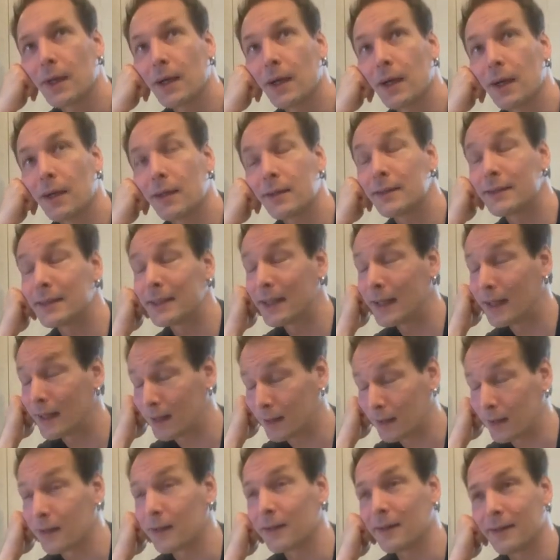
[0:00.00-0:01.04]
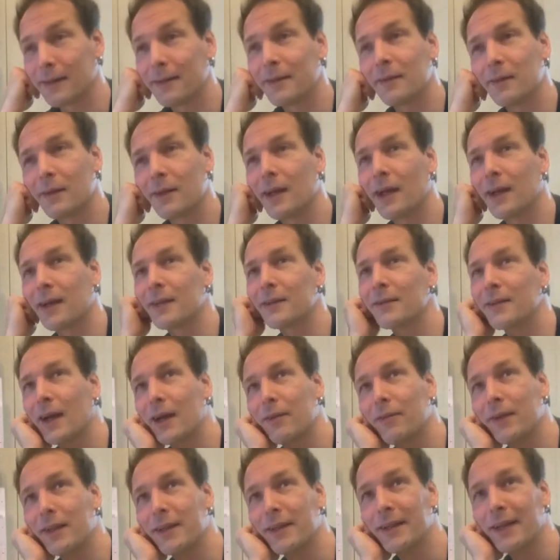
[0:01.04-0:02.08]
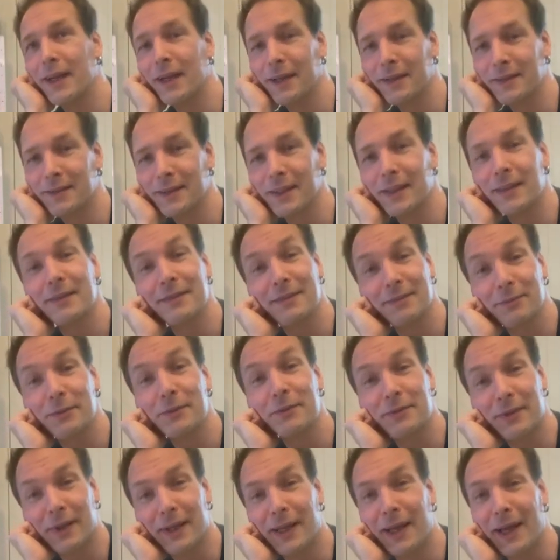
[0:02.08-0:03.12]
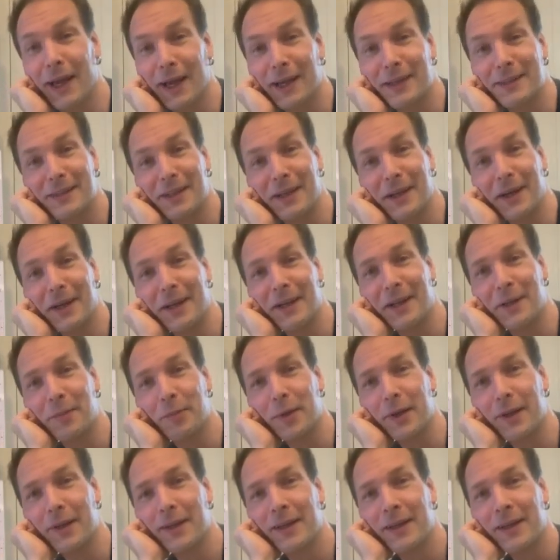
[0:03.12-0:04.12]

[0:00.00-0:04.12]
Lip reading: Still, like, having gigs is really exciting, but